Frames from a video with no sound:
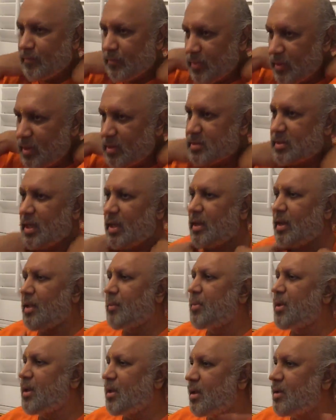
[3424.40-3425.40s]
In this area
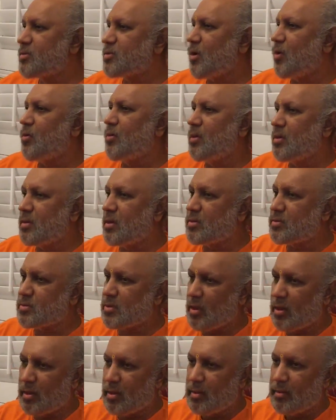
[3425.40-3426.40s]
making sound, that's
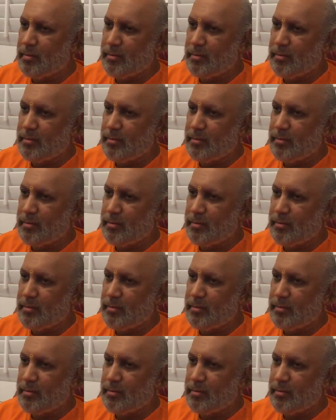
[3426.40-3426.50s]
all.